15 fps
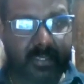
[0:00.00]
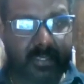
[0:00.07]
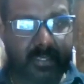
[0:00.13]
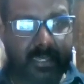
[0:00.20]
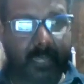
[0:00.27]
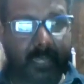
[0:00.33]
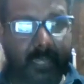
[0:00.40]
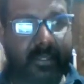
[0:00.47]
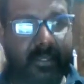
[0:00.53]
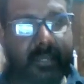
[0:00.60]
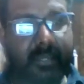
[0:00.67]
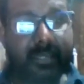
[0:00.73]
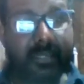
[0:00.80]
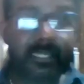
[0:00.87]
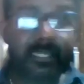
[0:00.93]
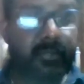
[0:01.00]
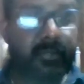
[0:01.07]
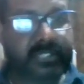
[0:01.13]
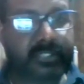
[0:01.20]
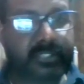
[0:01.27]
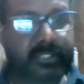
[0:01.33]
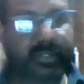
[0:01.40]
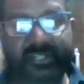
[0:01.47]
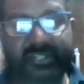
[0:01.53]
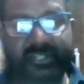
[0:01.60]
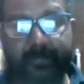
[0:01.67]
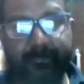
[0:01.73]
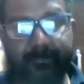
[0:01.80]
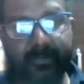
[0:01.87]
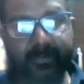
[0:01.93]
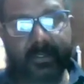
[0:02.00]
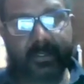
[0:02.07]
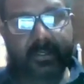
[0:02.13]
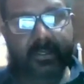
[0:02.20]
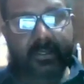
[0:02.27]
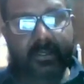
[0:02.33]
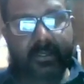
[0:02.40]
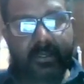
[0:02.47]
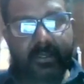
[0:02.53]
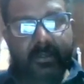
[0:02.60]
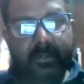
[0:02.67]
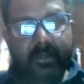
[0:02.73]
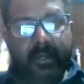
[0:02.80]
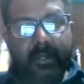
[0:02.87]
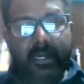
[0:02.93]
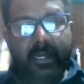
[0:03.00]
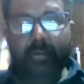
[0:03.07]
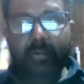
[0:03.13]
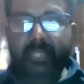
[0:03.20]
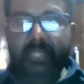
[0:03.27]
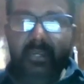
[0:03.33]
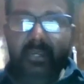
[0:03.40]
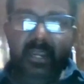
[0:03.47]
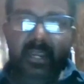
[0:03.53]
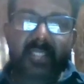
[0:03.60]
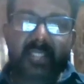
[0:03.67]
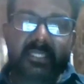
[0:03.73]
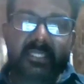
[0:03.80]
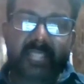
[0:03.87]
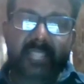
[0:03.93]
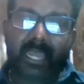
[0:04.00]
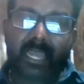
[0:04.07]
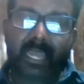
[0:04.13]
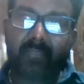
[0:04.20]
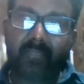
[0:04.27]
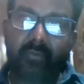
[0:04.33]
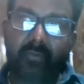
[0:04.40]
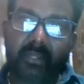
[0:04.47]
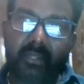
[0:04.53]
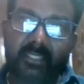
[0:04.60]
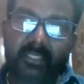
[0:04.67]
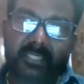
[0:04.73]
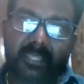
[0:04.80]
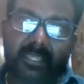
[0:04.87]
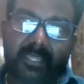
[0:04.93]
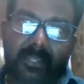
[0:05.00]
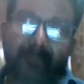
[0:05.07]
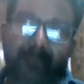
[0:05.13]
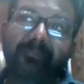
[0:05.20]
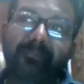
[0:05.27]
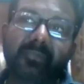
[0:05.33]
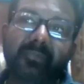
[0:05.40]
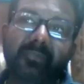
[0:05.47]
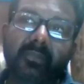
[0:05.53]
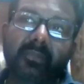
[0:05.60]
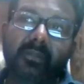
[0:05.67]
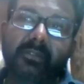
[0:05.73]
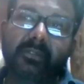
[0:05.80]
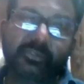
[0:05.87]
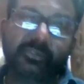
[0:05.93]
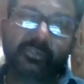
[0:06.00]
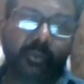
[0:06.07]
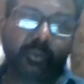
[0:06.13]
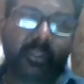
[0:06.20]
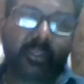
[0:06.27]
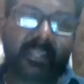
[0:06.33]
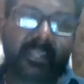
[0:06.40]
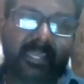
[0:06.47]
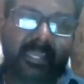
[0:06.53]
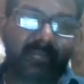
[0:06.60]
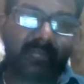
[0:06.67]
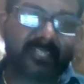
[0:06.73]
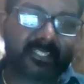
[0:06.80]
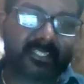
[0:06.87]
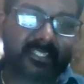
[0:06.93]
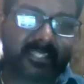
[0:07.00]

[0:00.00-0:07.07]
In a multiple choice question. How technology is helpful in this area? So you can have just a